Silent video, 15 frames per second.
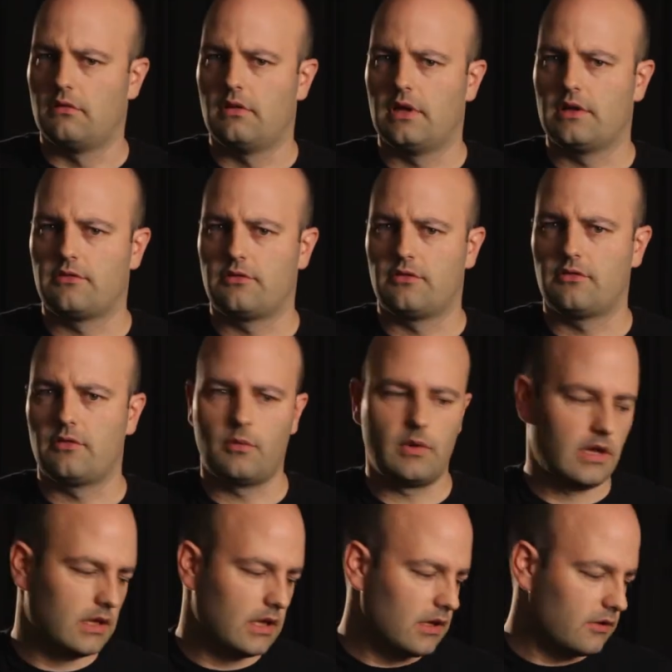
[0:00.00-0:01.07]
that's just the
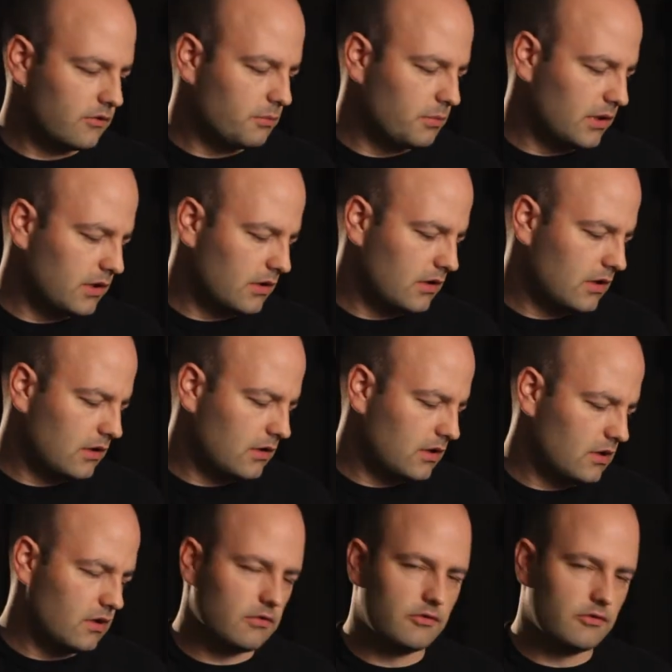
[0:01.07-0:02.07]
way it is. But, you know,